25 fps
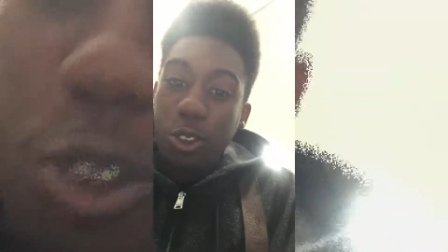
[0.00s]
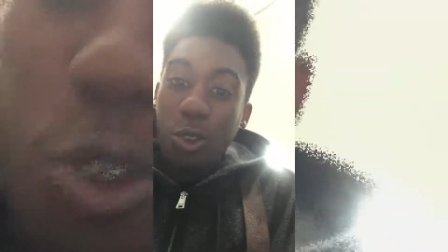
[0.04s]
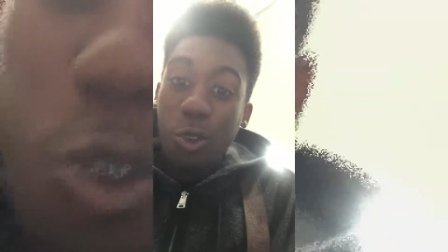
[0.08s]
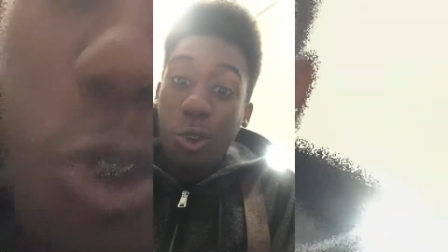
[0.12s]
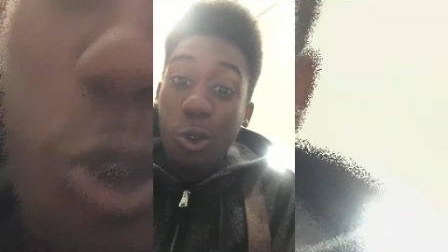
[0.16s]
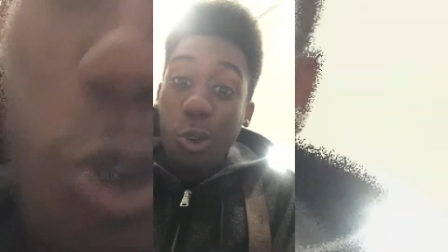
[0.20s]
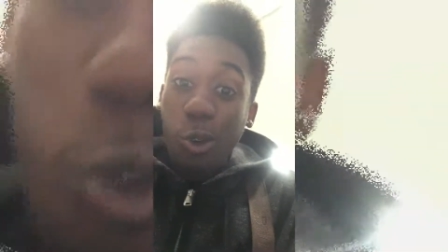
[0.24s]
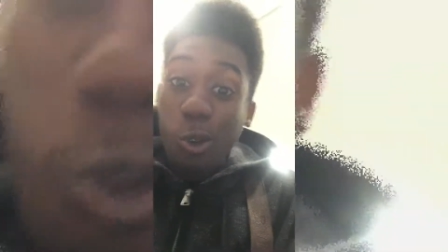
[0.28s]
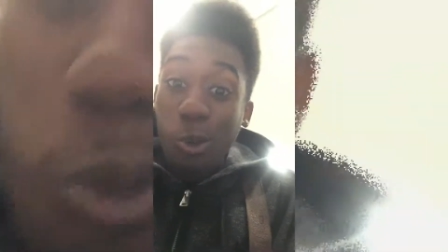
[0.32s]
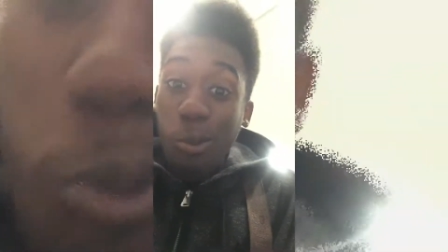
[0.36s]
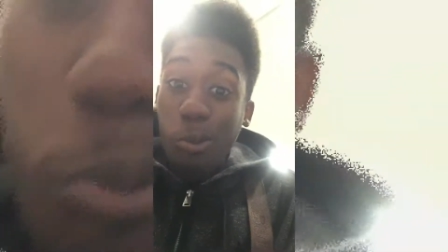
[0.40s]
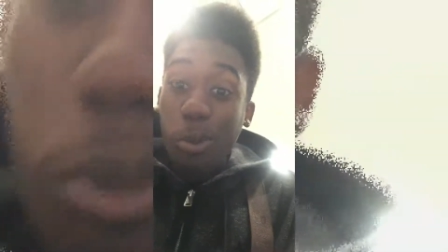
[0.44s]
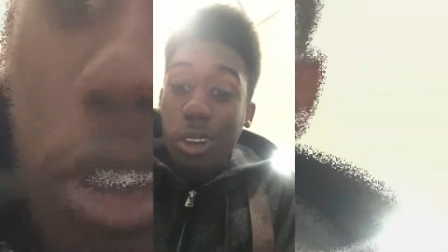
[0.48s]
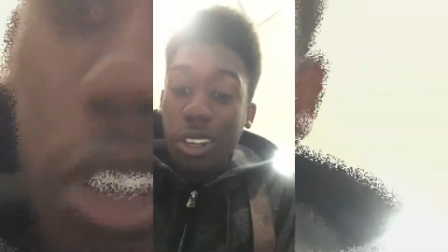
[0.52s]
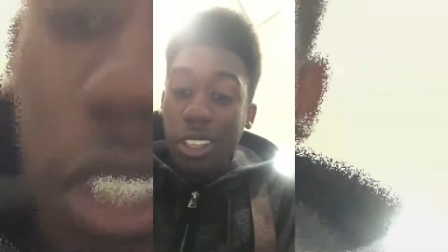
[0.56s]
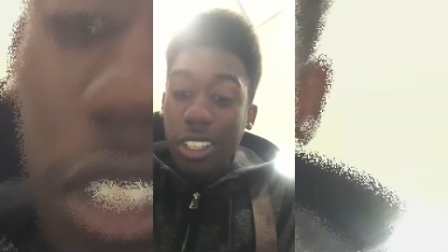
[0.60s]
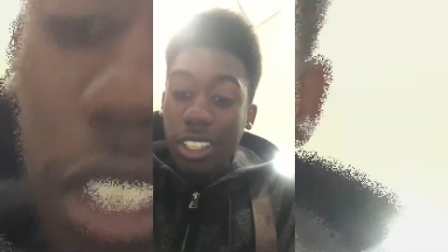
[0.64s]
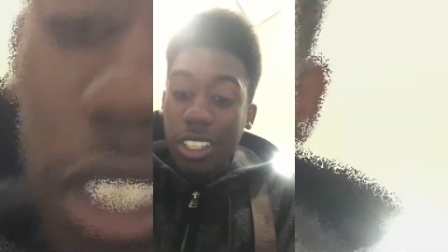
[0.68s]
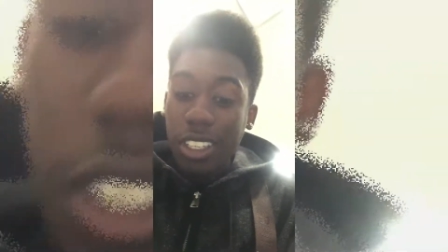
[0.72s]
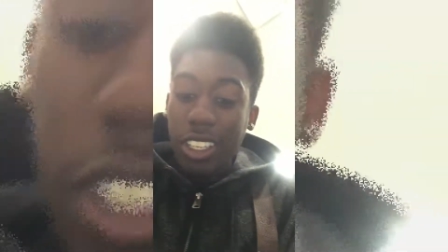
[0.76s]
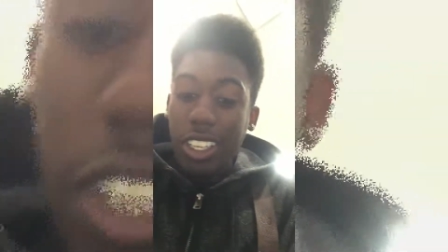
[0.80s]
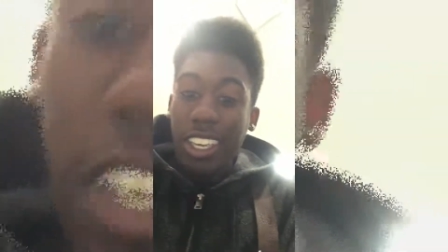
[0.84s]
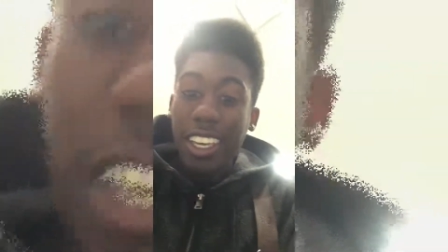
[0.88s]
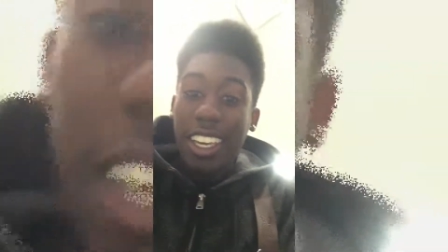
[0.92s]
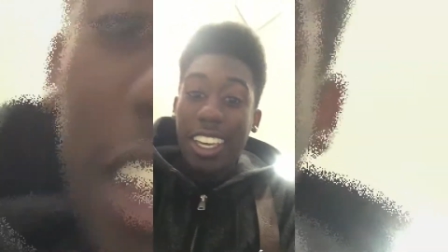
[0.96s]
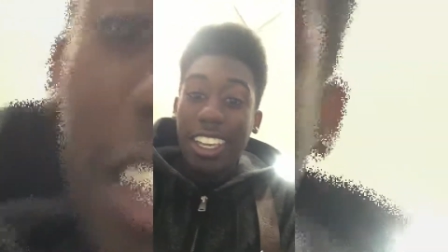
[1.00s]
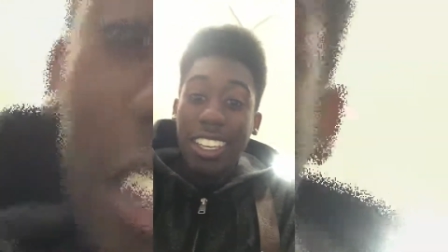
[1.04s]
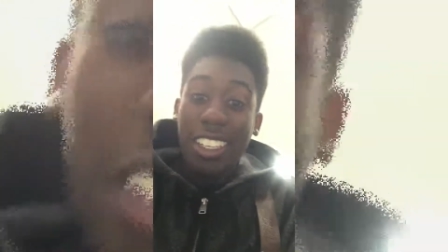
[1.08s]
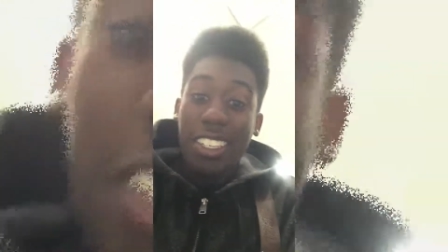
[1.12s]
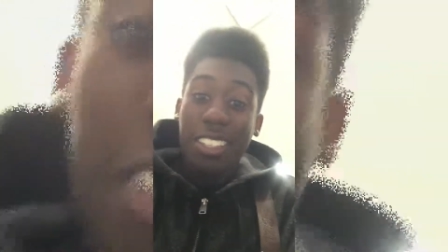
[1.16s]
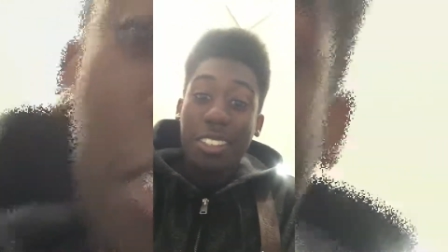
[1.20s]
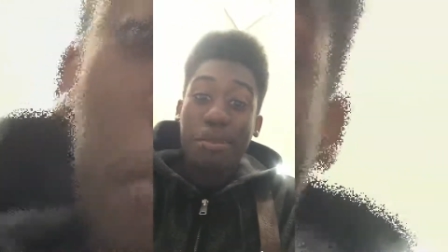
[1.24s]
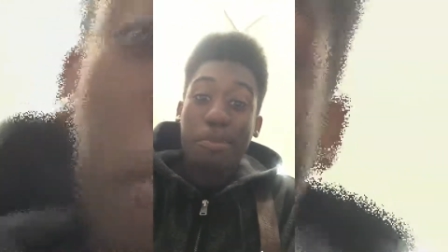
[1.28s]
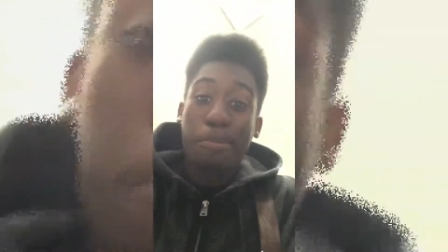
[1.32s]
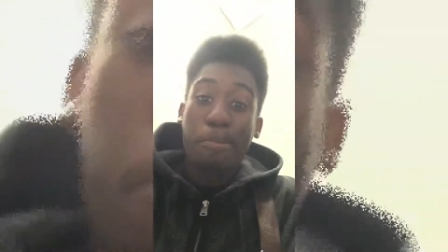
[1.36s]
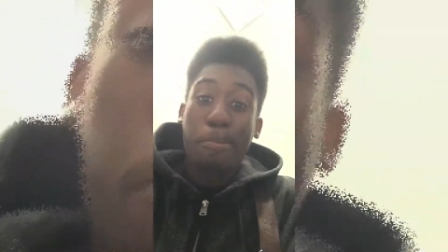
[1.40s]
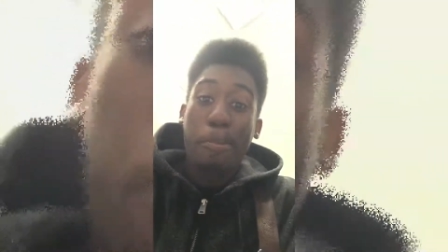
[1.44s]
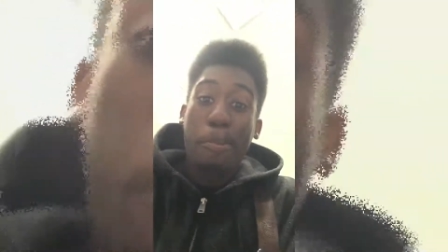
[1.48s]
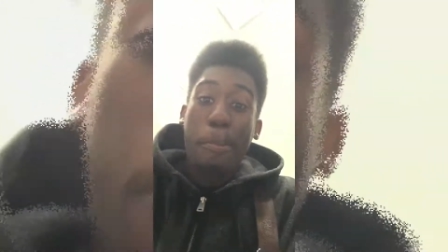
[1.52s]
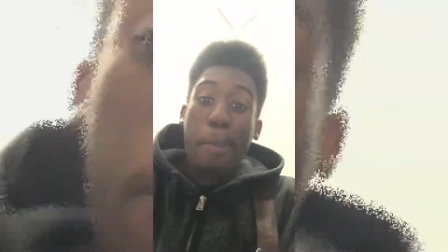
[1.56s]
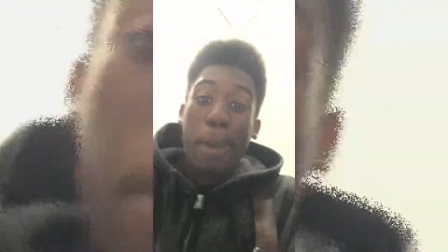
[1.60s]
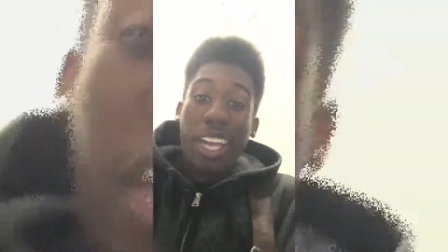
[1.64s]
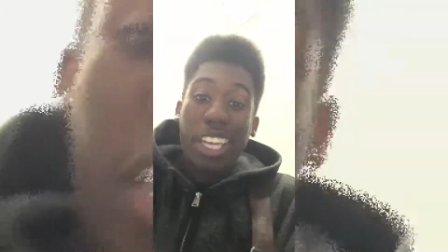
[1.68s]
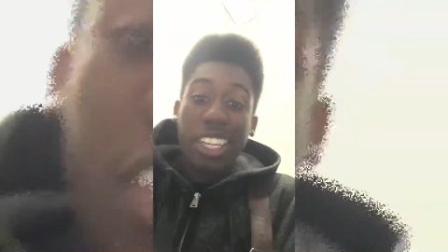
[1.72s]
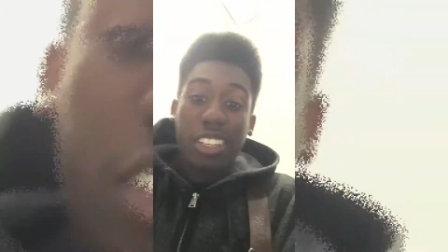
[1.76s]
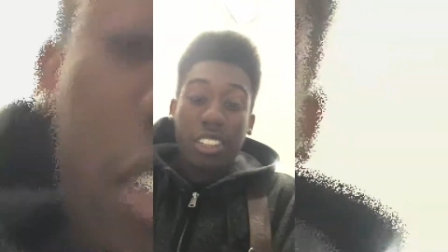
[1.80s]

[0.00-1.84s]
no money in his bank